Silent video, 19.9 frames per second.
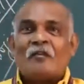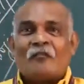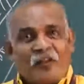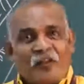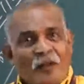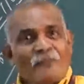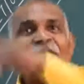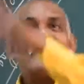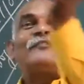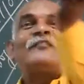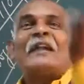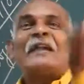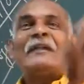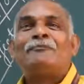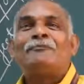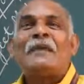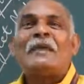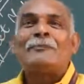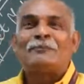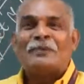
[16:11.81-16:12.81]
from different
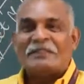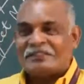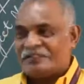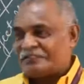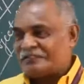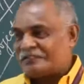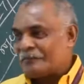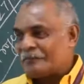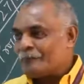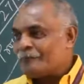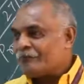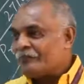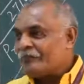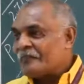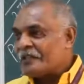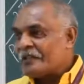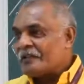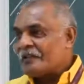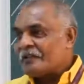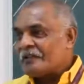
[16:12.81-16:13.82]
peoples,
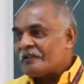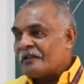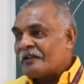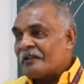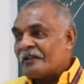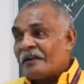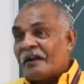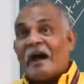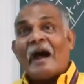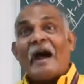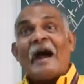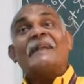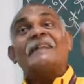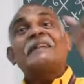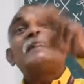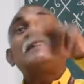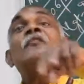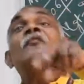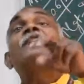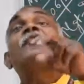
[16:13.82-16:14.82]

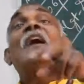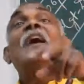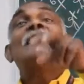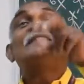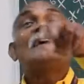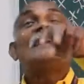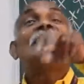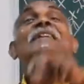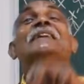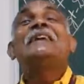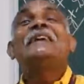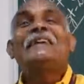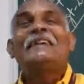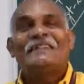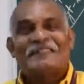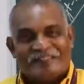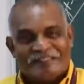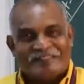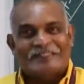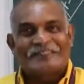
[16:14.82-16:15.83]
identify the
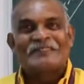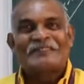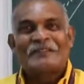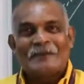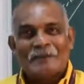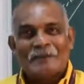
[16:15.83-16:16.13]
needs.